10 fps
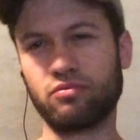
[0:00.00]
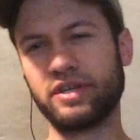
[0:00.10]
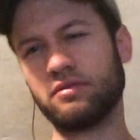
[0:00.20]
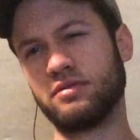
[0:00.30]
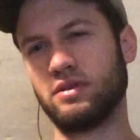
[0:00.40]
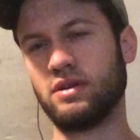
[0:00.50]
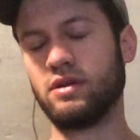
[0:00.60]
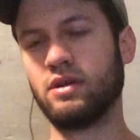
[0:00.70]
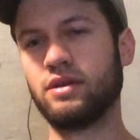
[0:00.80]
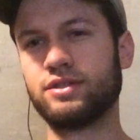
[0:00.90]
real.
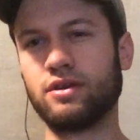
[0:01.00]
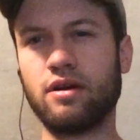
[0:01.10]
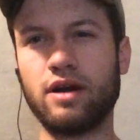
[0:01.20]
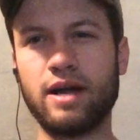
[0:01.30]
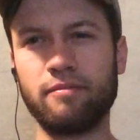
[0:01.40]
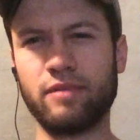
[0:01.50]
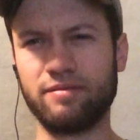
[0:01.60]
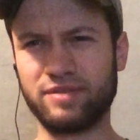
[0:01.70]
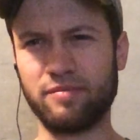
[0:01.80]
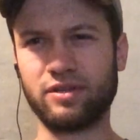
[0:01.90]
So
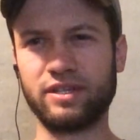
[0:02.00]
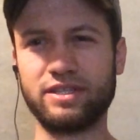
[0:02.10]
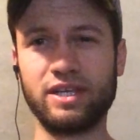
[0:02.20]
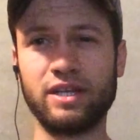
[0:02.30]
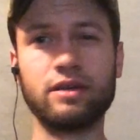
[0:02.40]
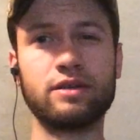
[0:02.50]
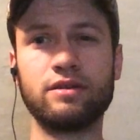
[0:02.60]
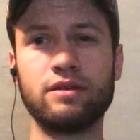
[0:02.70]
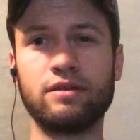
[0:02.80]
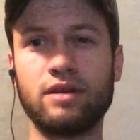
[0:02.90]
I'm typically seen,
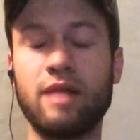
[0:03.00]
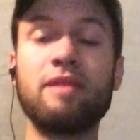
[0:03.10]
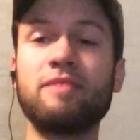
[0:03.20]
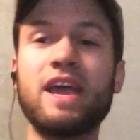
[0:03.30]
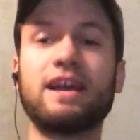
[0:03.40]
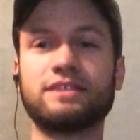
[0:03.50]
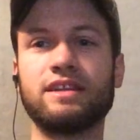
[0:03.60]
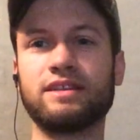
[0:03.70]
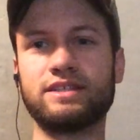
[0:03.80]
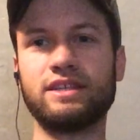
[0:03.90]
I may be
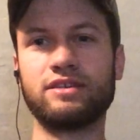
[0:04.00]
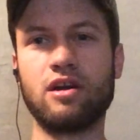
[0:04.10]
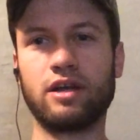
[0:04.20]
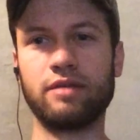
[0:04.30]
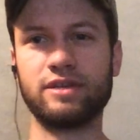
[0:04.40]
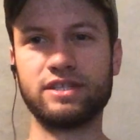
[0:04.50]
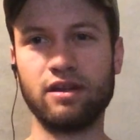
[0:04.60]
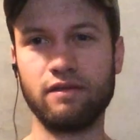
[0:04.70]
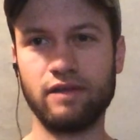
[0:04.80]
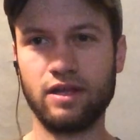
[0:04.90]
accidentally seen talking to
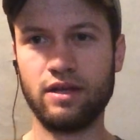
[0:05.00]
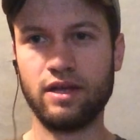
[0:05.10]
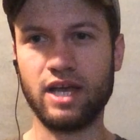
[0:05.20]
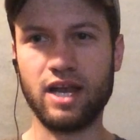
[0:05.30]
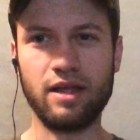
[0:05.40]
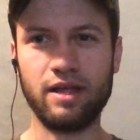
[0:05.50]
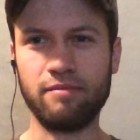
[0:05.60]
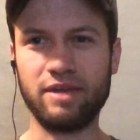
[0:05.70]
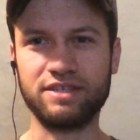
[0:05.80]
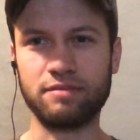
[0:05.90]
myself, and it
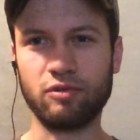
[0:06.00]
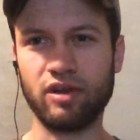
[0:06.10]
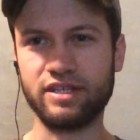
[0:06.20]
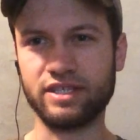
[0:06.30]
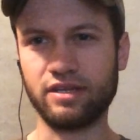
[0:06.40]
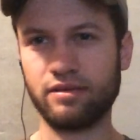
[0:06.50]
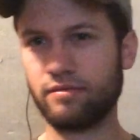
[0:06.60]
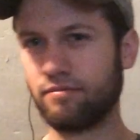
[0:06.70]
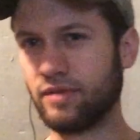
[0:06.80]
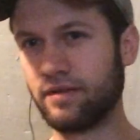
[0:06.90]
may seem crazy,
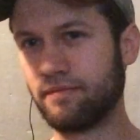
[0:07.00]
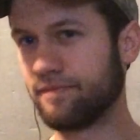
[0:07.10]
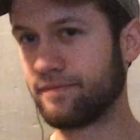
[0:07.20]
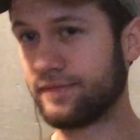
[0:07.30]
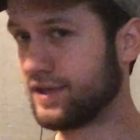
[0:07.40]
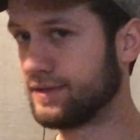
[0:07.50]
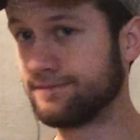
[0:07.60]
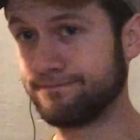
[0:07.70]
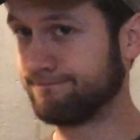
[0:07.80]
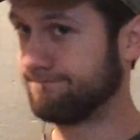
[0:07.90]
but
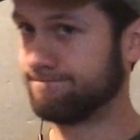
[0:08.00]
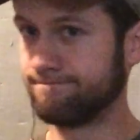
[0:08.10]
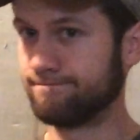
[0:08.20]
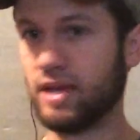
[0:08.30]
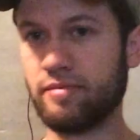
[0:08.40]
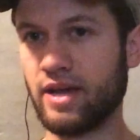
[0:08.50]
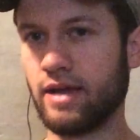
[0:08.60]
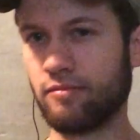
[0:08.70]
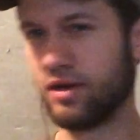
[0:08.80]
maybe I am